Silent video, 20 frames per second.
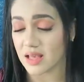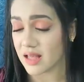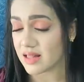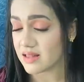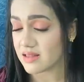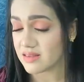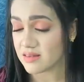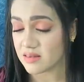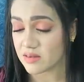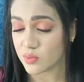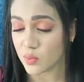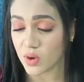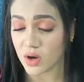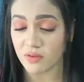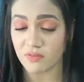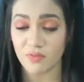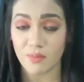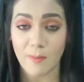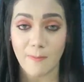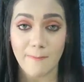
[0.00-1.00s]
and this is
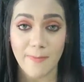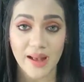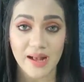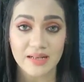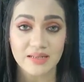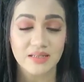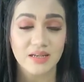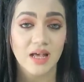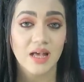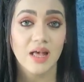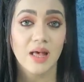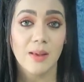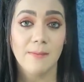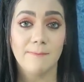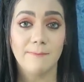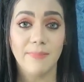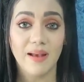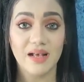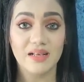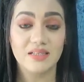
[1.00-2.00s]
one of the
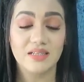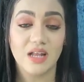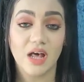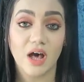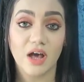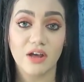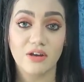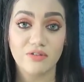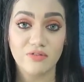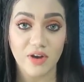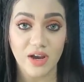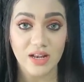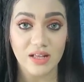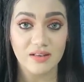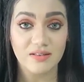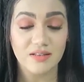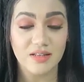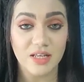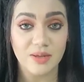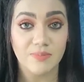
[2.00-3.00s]
best
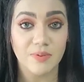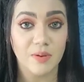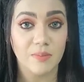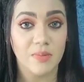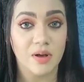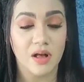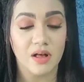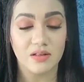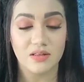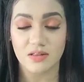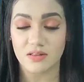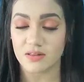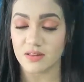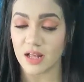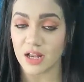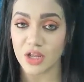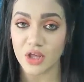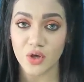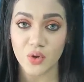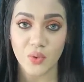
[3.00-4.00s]
hydrating sleeping masks
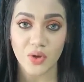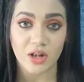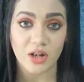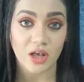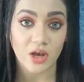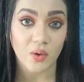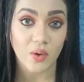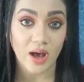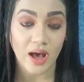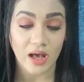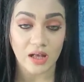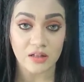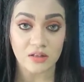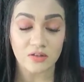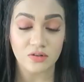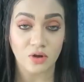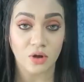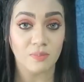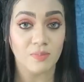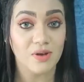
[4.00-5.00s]
that you can lay your
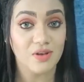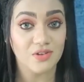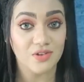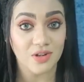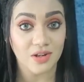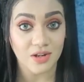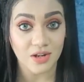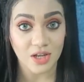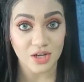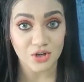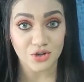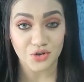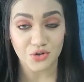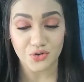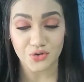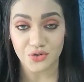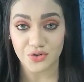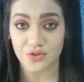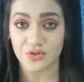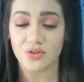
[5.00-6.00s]
hands on because Laneige
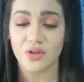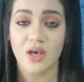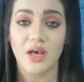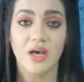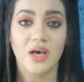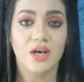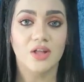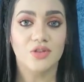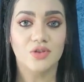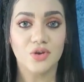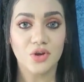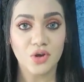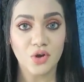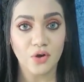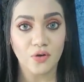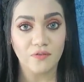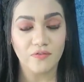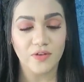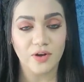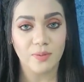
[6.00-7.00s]
uses three
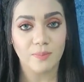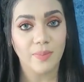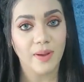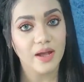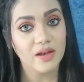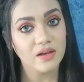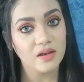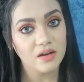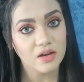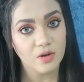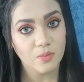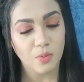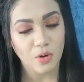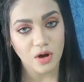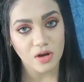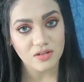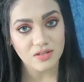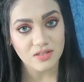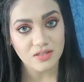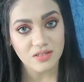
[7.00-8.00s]
of their patented
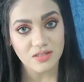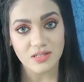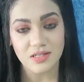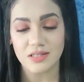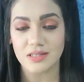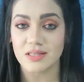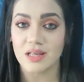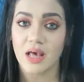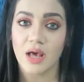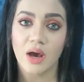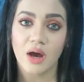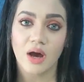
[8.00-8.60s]
processes.